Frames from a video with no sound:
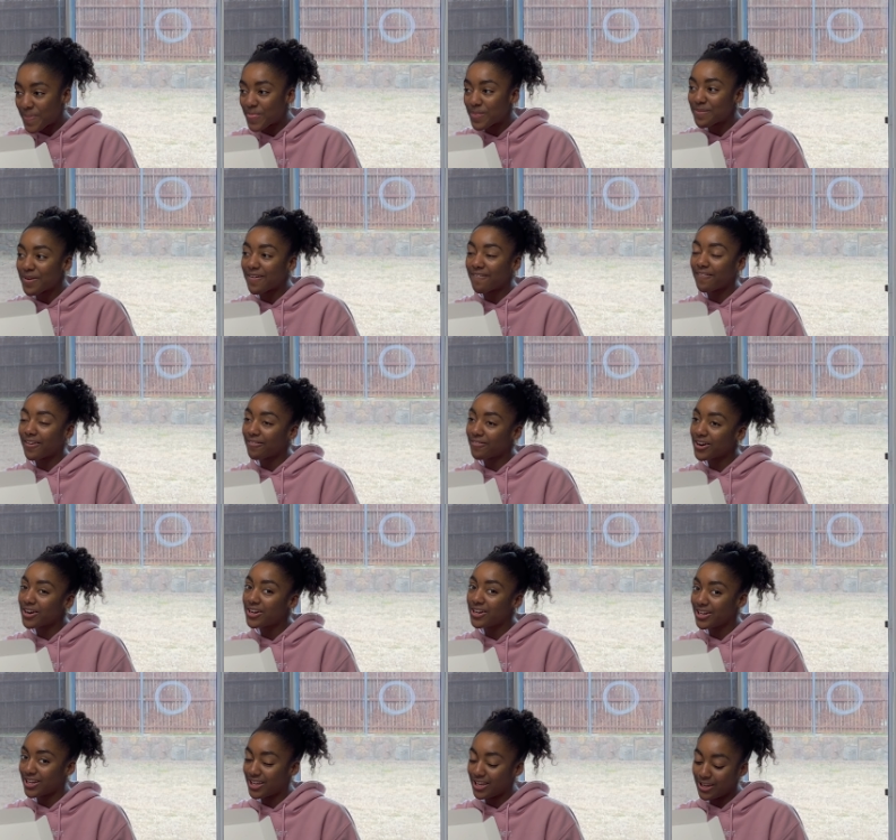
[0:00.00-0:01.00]
My favorite
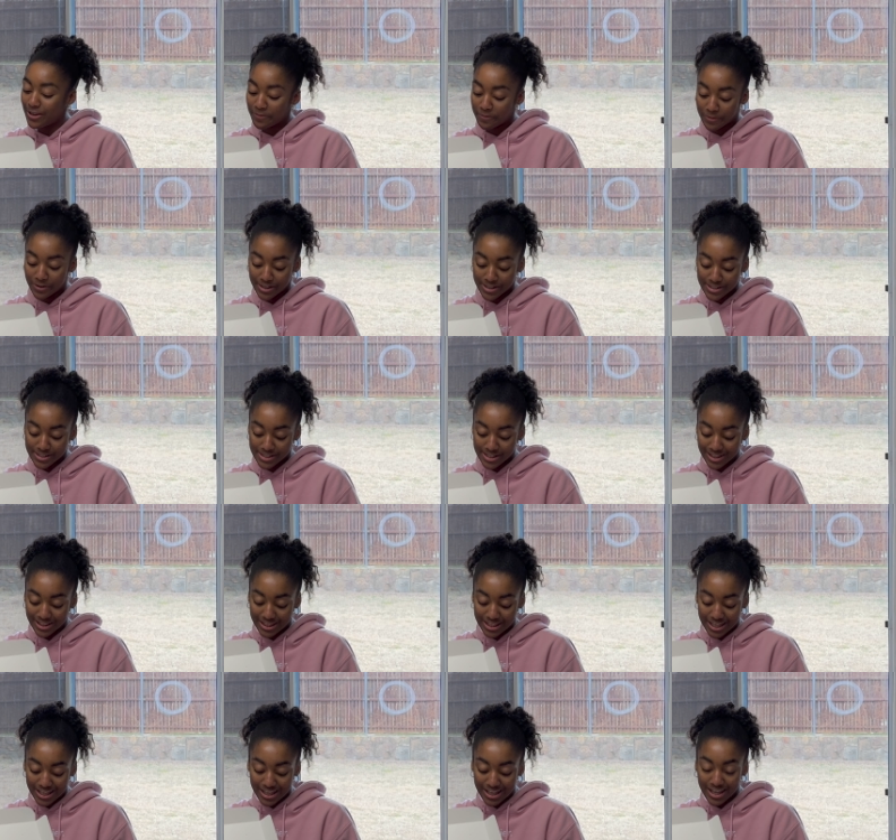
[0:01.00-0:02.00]
cookie was
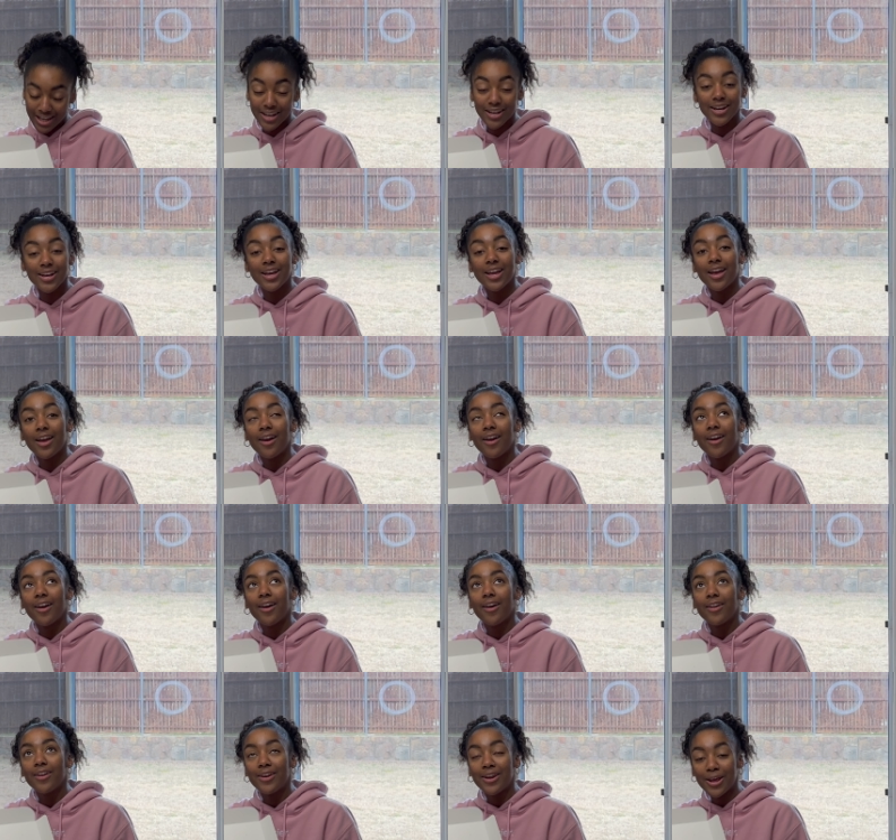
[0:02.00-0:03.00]
the
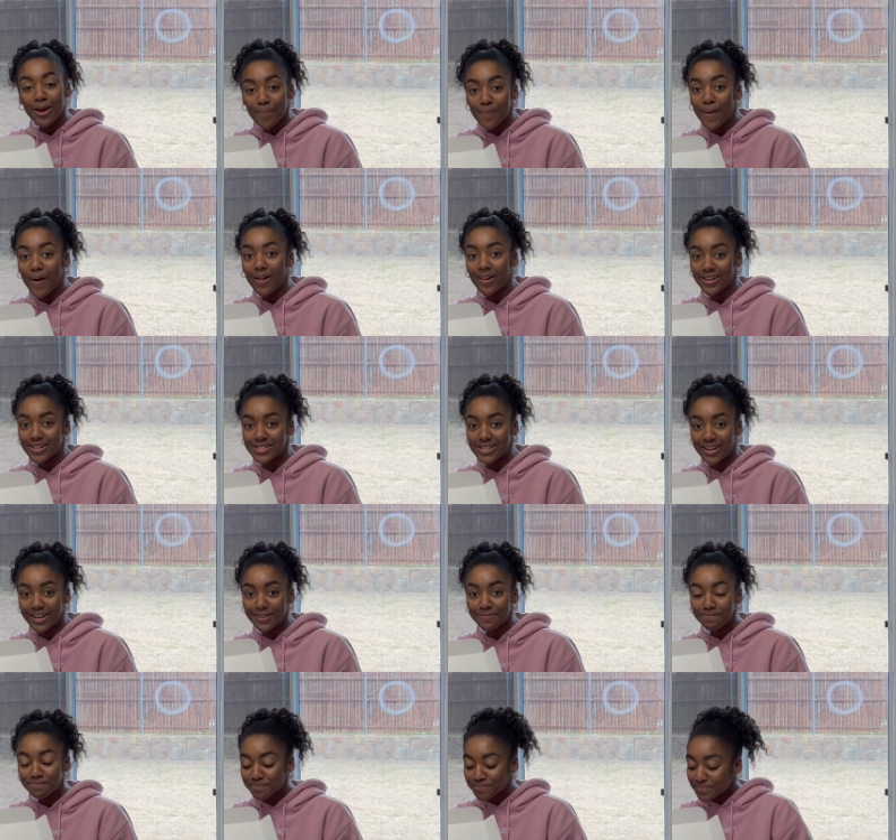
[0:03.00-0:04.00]

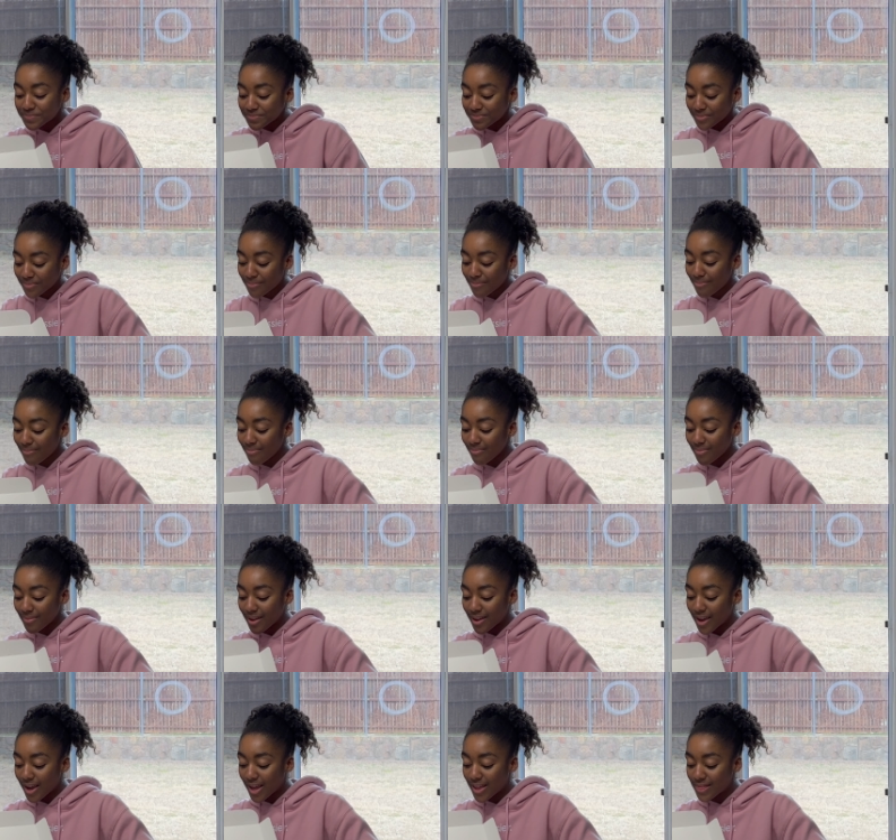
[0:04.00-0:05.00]
Neapolitan,
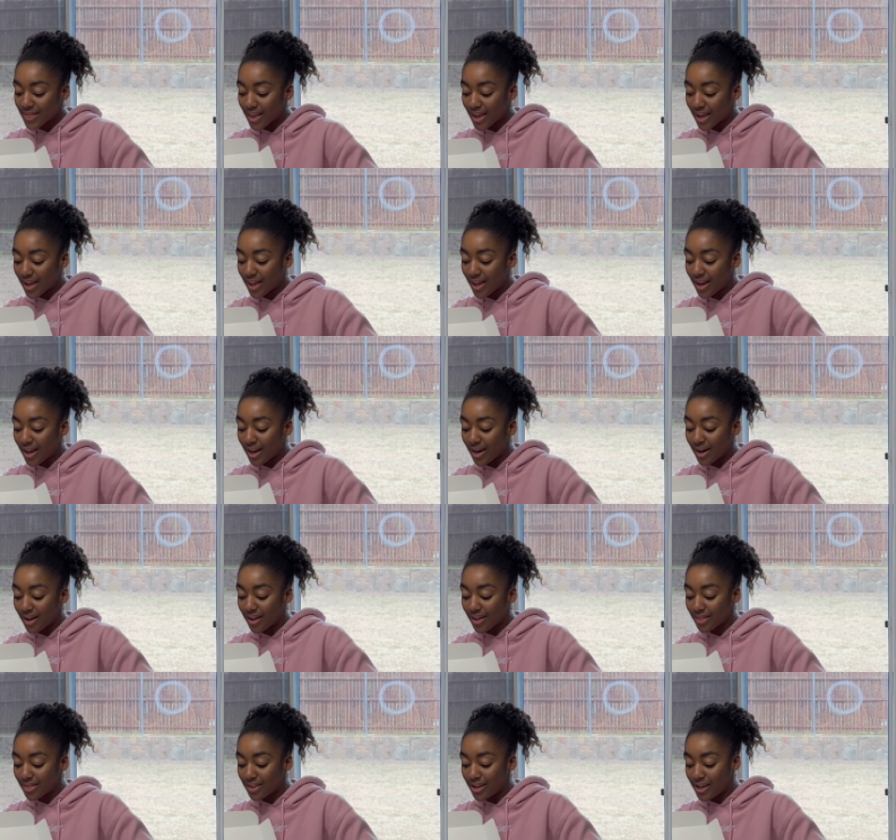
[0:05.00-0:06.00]
and then
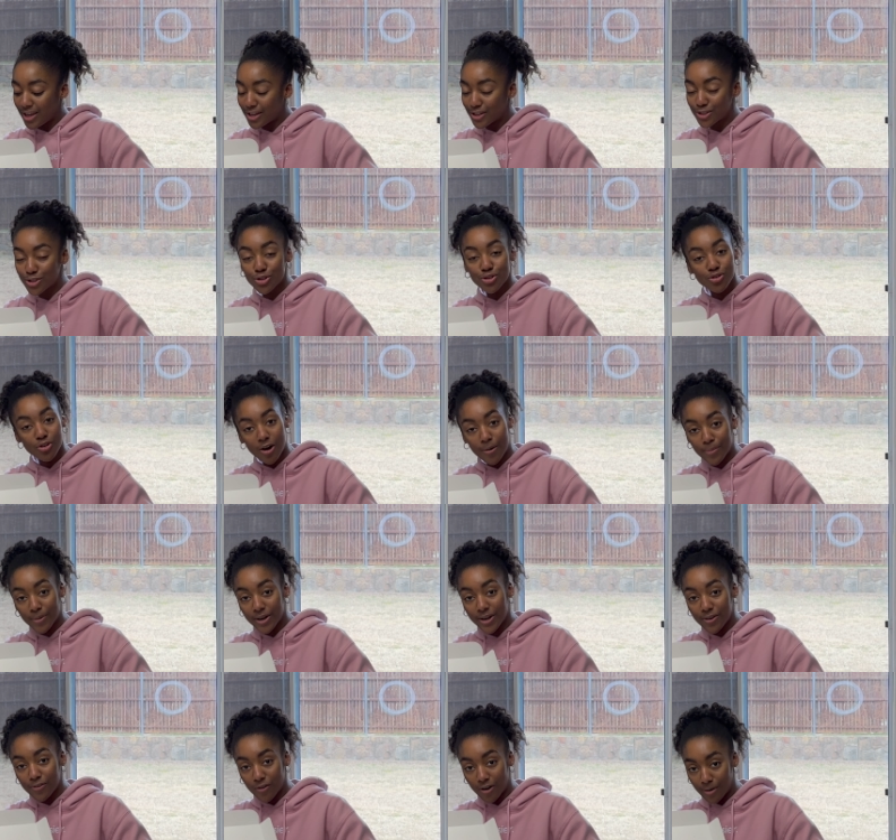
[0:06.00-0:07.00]
the
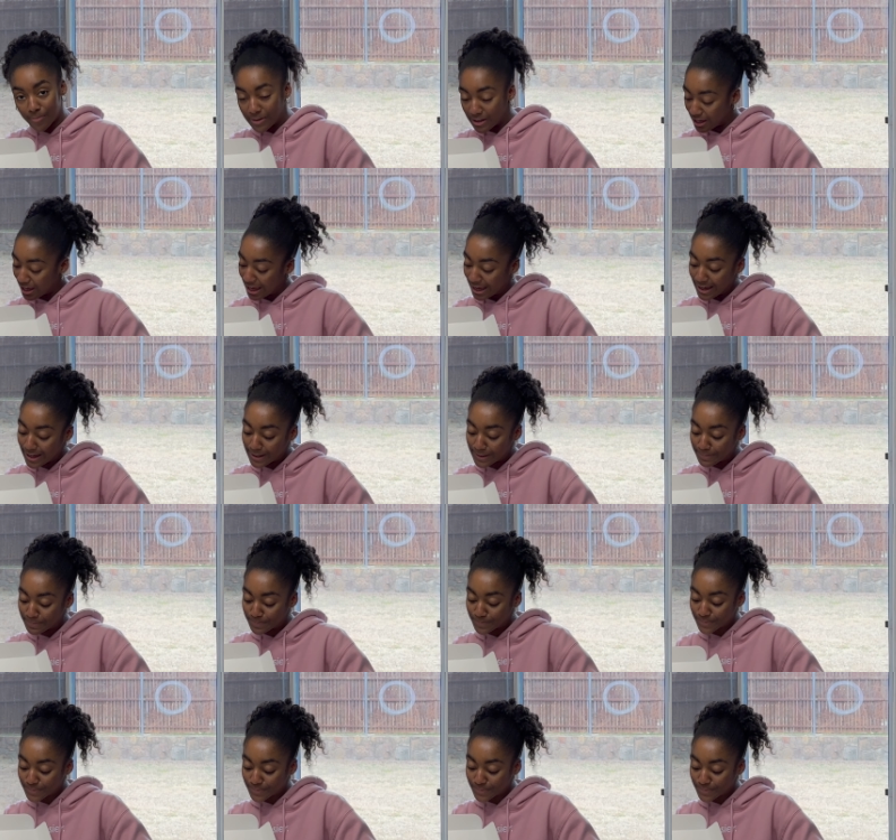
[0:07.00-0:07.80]
strawberry crumb cake,